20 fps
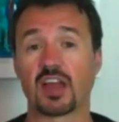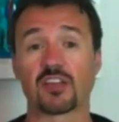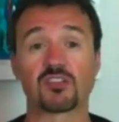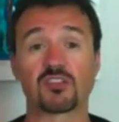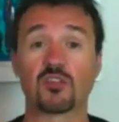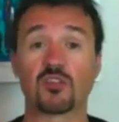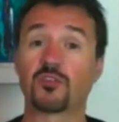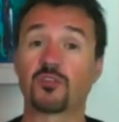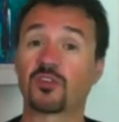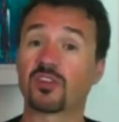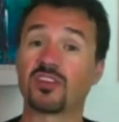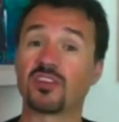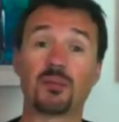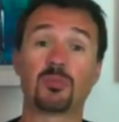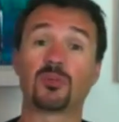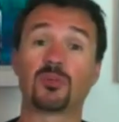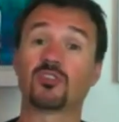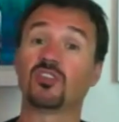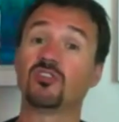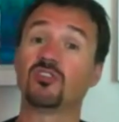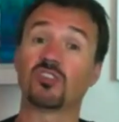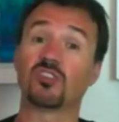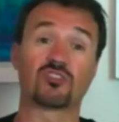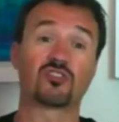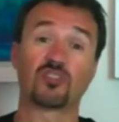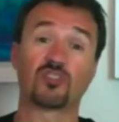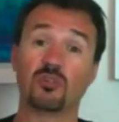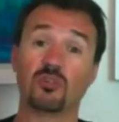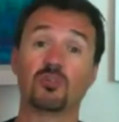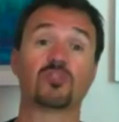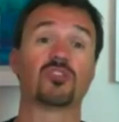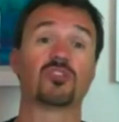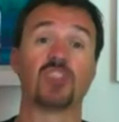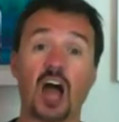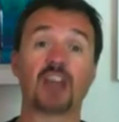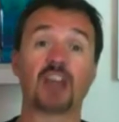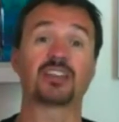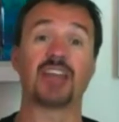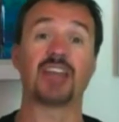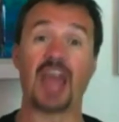So, for example, to just choose
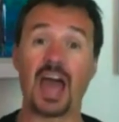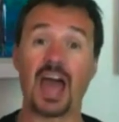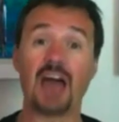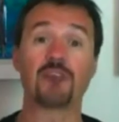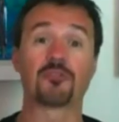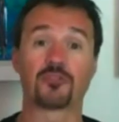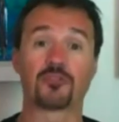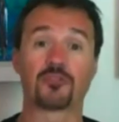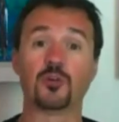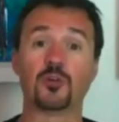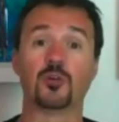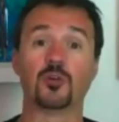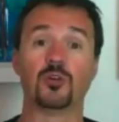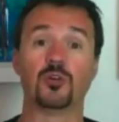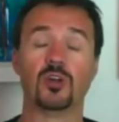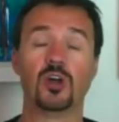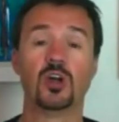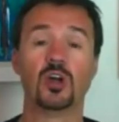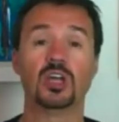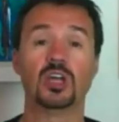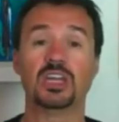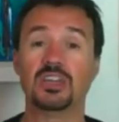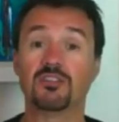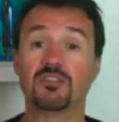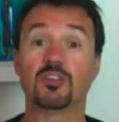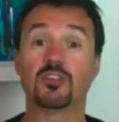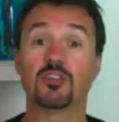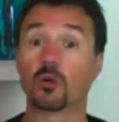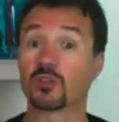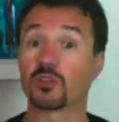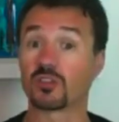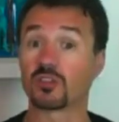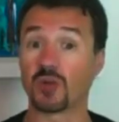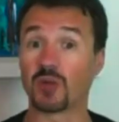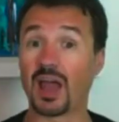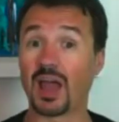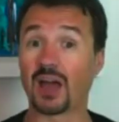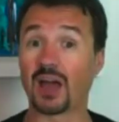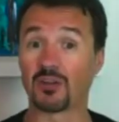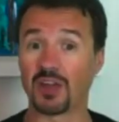not to have fruit, even though it's
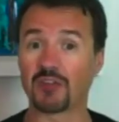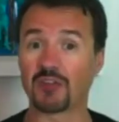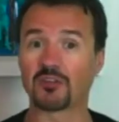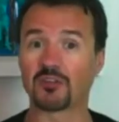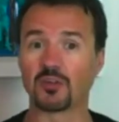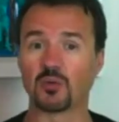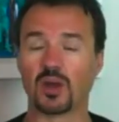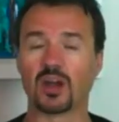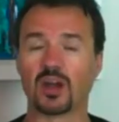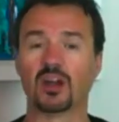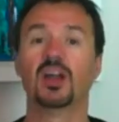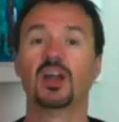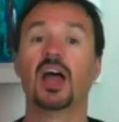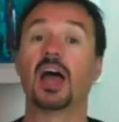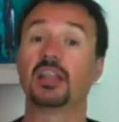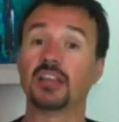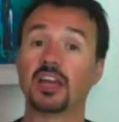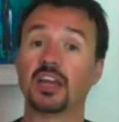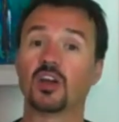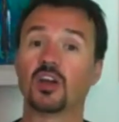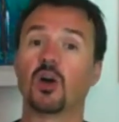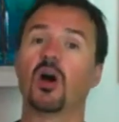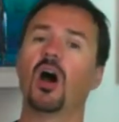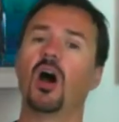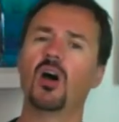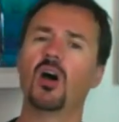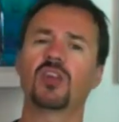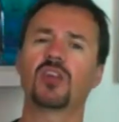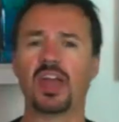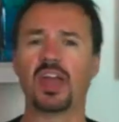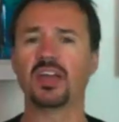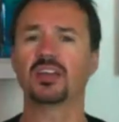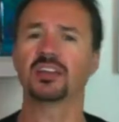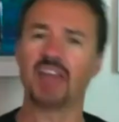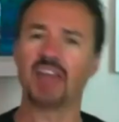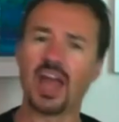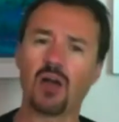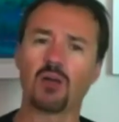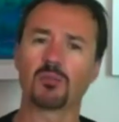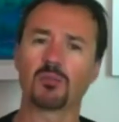around everywhere, and then to go, oh,
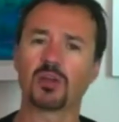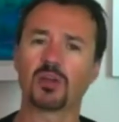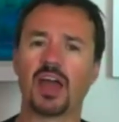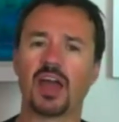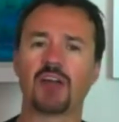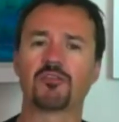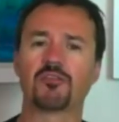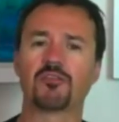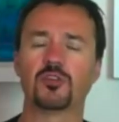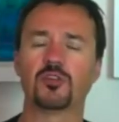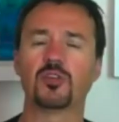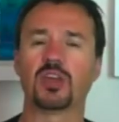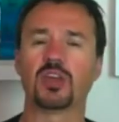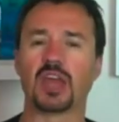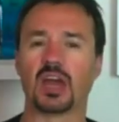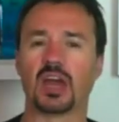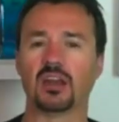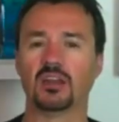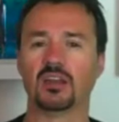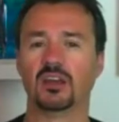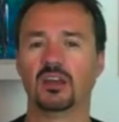okay, now I'm going to have fruit again.